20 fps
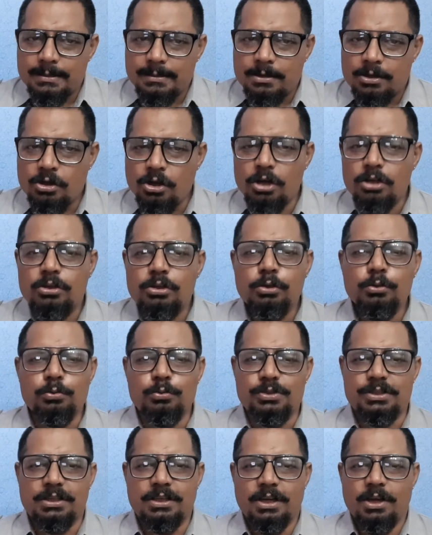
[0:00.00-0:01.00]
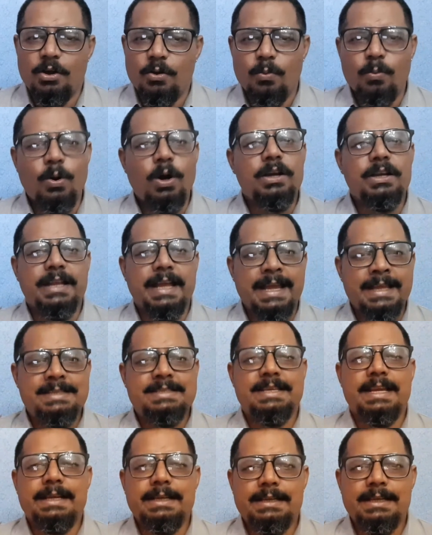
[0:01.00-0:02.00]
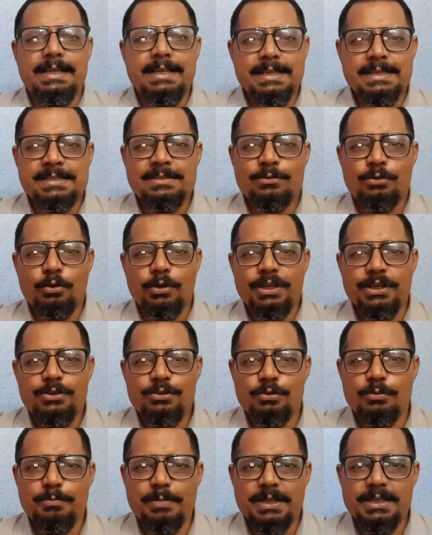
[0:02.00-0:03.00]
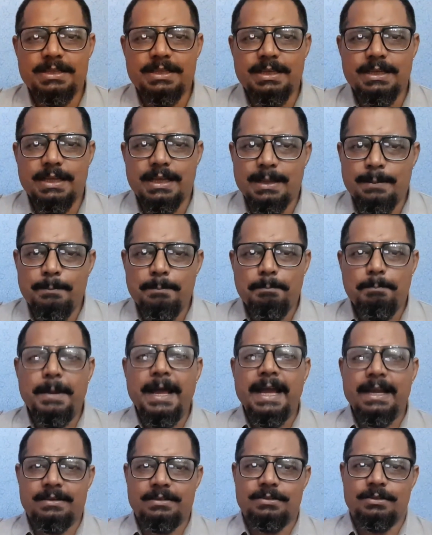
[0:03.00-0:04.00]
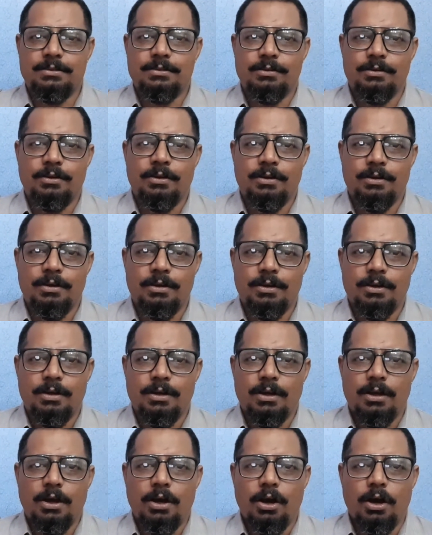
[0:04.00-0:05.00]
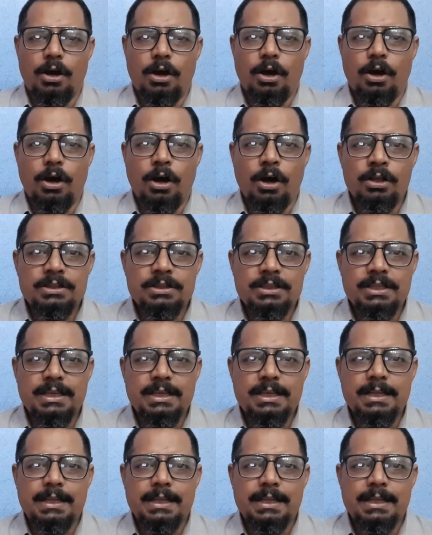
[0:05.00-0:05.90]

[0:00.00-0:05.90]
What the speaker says: conclude what exactly is going to be the impact on the